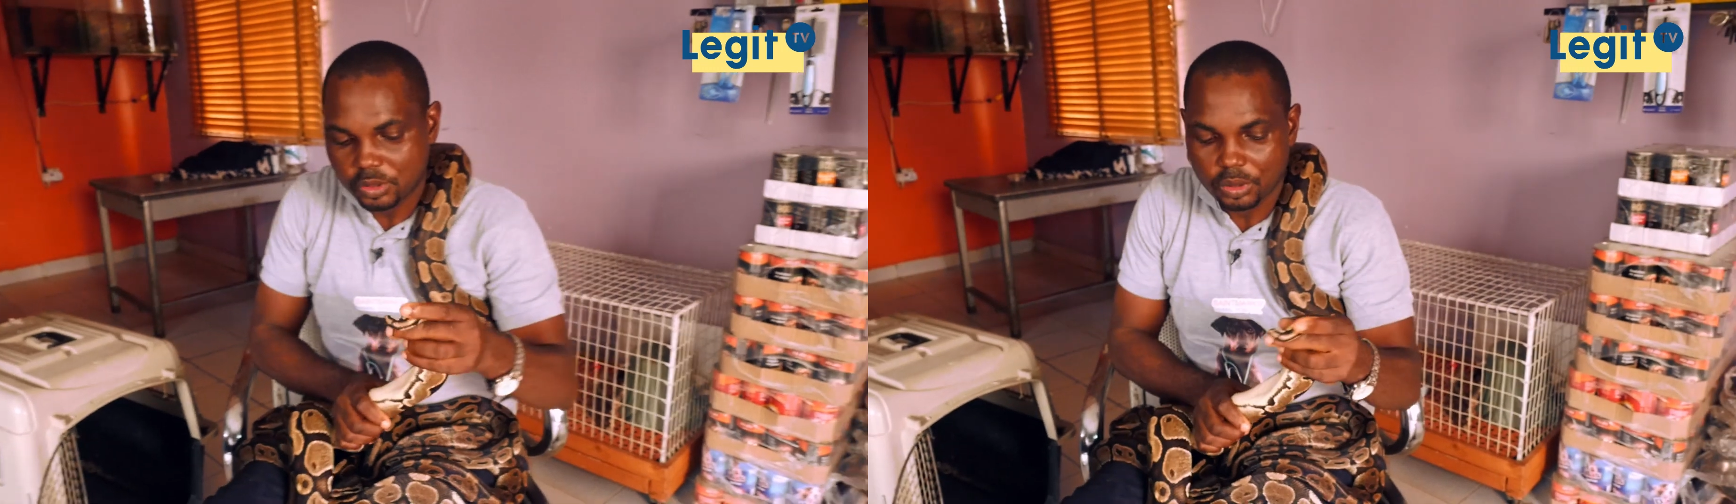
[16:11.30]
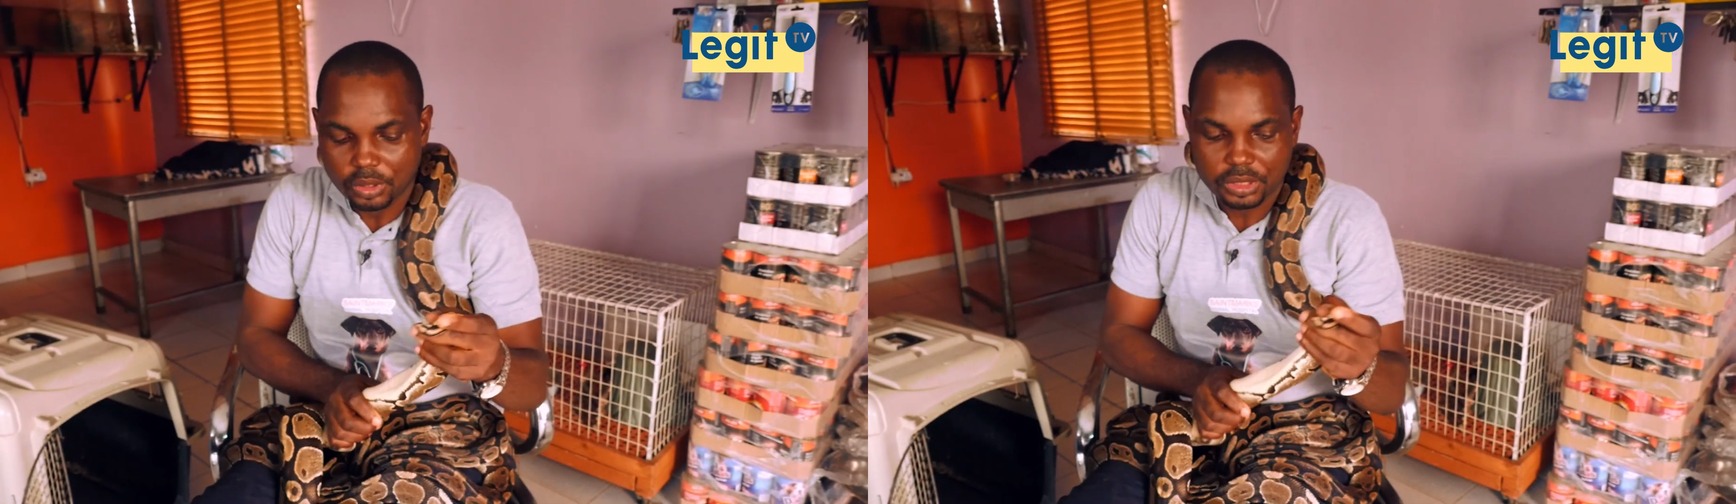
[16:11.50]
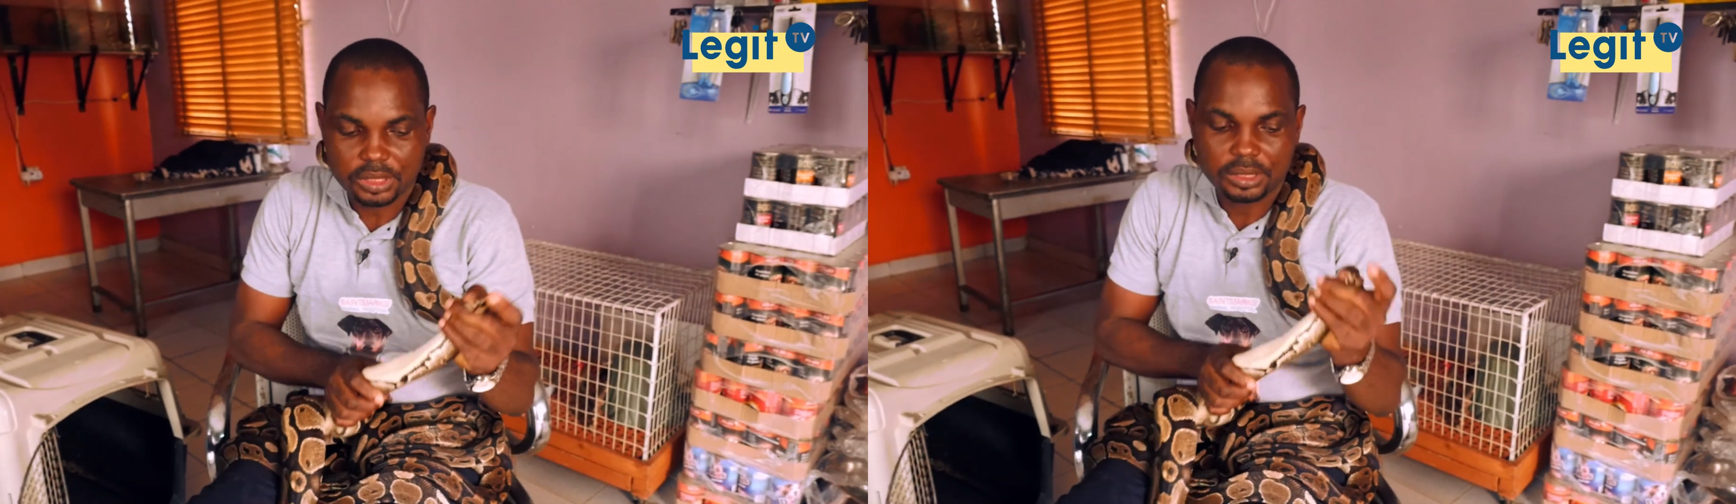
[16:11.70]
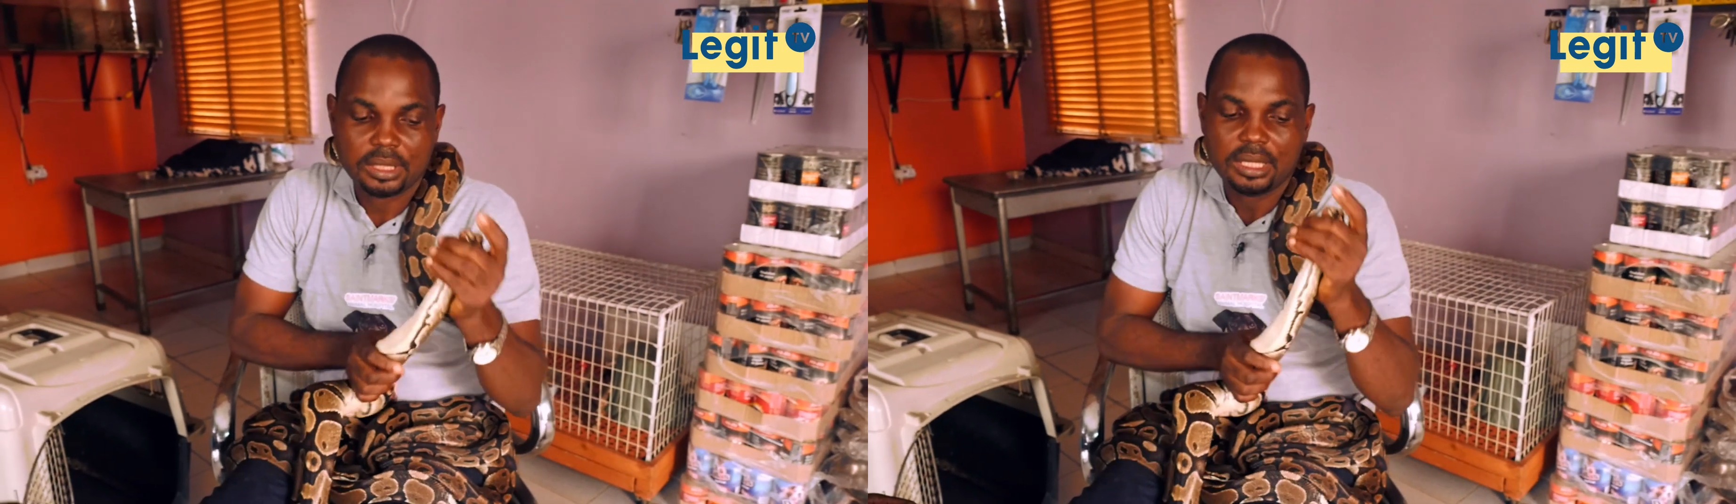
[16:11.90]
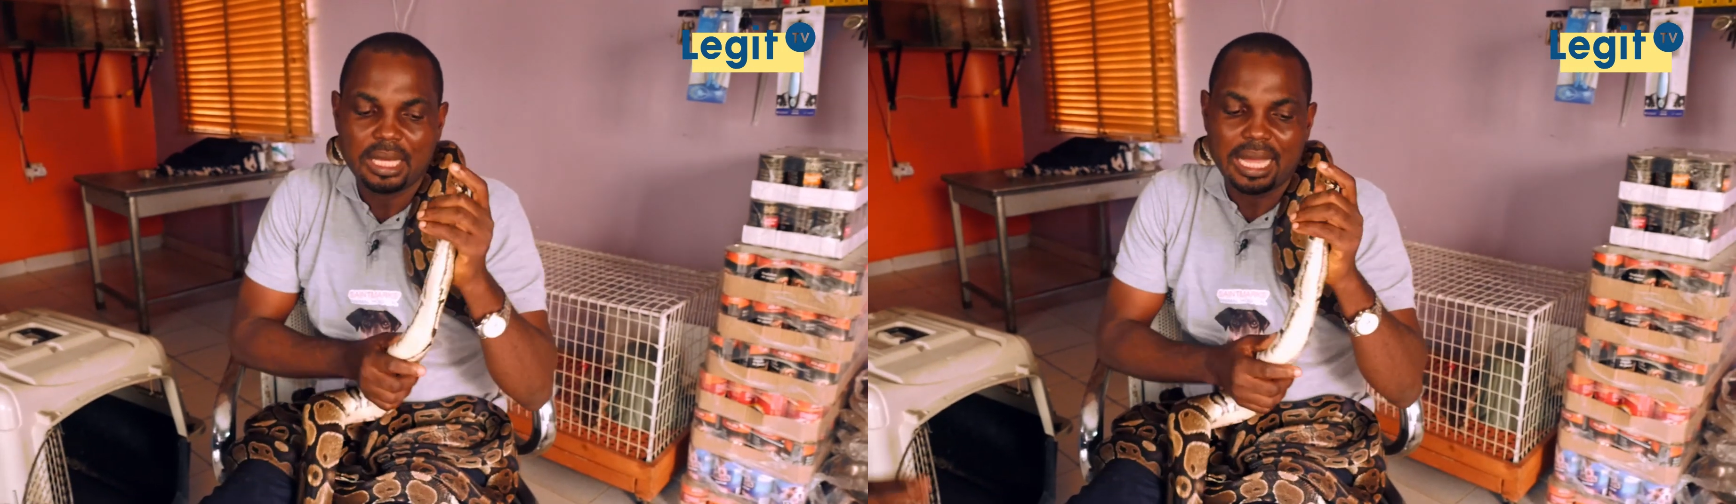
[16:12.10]
do not.
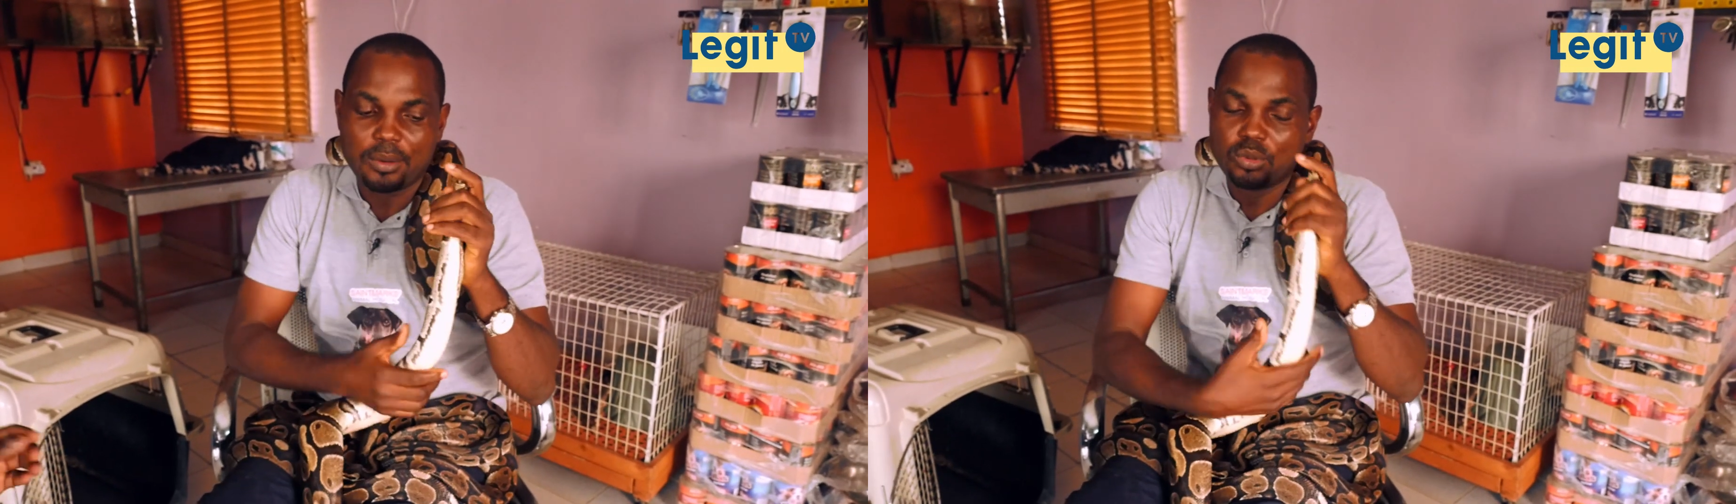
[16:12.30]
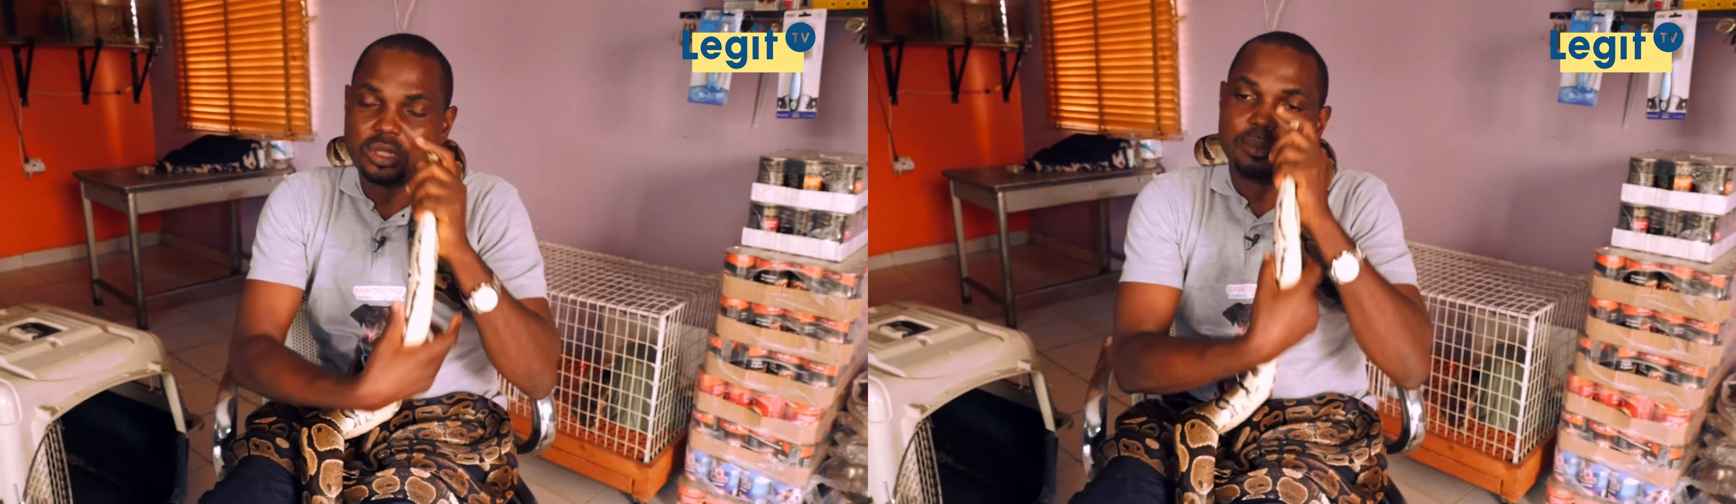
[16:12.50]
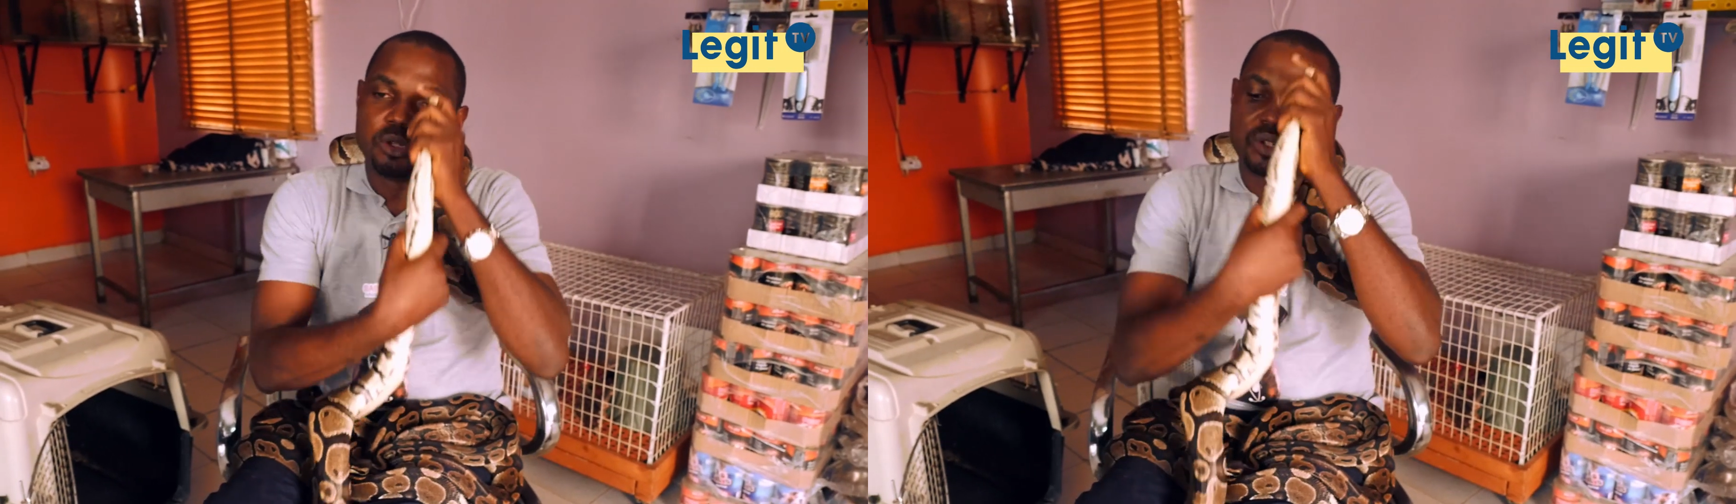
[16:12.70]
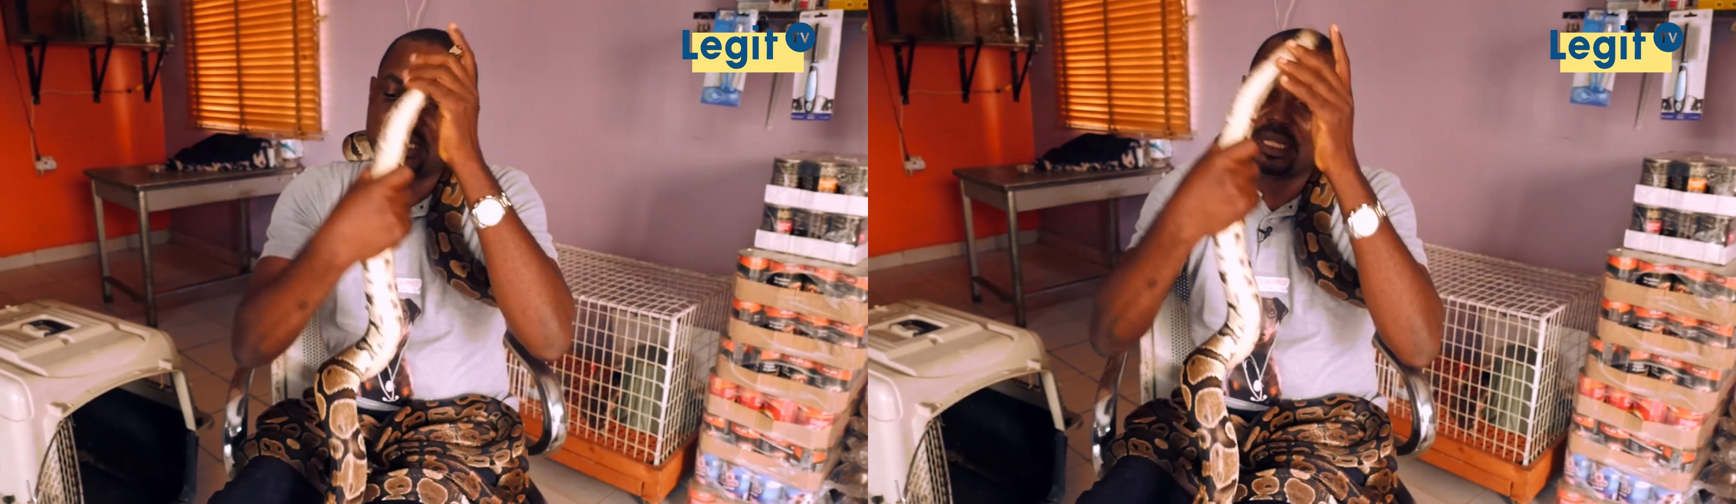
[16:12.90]
I won't demonstrate